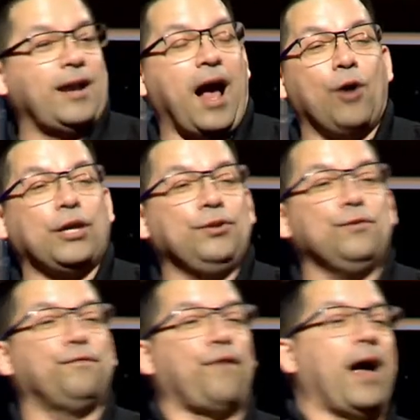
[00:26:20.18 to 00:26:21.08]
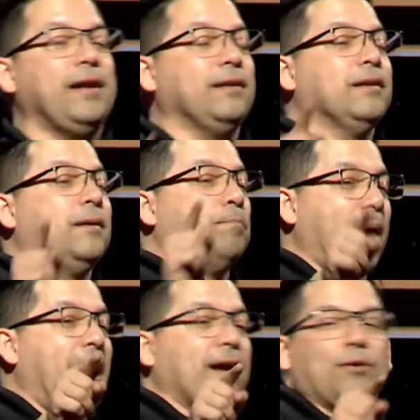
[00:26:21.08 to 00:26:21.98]
how can you fight
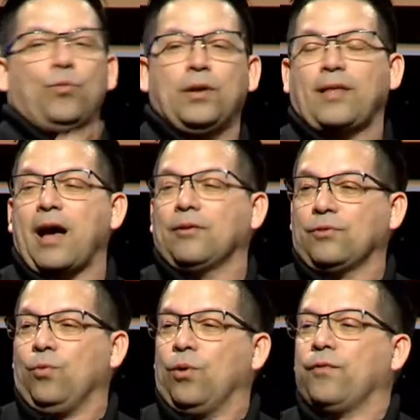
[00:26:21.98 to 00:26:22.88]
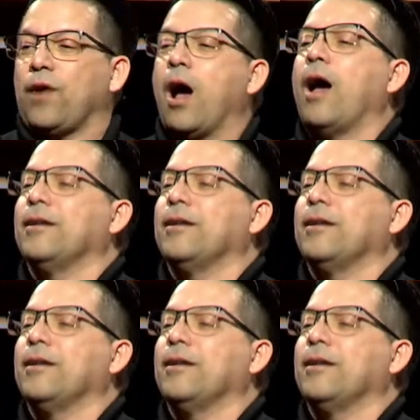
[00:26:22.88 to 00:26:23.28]
back without the word of God?